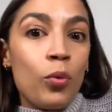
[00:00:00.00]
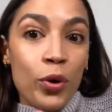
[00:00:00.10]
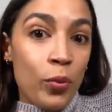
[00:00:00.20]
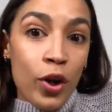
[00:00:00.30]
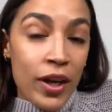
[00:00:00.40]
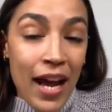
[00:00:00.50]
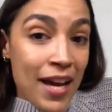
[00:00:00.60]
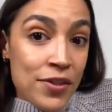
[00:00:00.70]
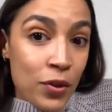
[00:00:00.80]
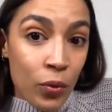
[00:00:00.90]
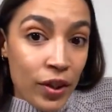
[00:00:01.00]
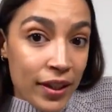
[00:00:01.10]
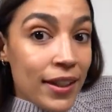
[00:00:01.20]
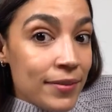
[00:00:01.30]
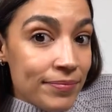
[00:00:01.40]
we weren't
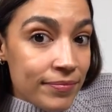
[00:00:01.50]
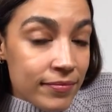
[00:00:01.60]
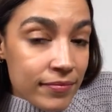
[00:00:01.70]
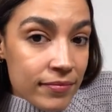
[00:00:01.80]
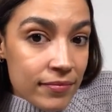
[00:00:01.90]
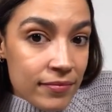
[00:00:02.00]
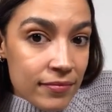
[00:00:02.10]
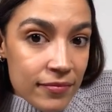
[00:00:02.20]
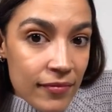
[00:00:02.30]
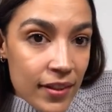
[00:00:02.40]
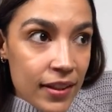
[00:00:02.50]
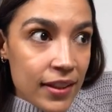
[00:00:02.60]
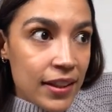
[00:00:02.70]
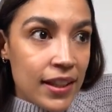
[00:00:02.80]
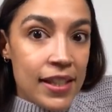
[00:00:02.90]
escorted.
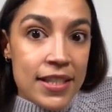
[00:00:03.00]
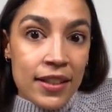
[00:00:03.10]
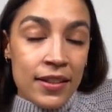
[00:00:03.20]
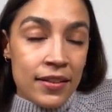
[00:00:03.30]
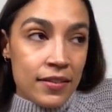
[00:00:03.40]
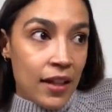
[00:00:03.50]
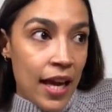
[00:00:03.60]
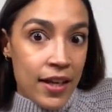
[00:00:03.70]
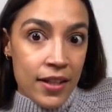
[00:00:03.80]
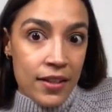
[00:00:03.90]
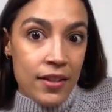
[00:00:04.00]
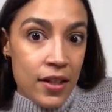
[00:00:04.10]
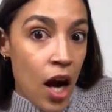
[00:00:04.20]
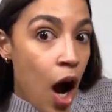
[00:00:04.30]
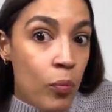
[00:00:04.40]
He didn't like
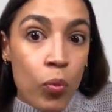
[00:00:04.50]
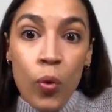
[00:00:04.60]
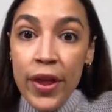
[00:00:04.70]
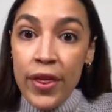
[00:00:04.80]
come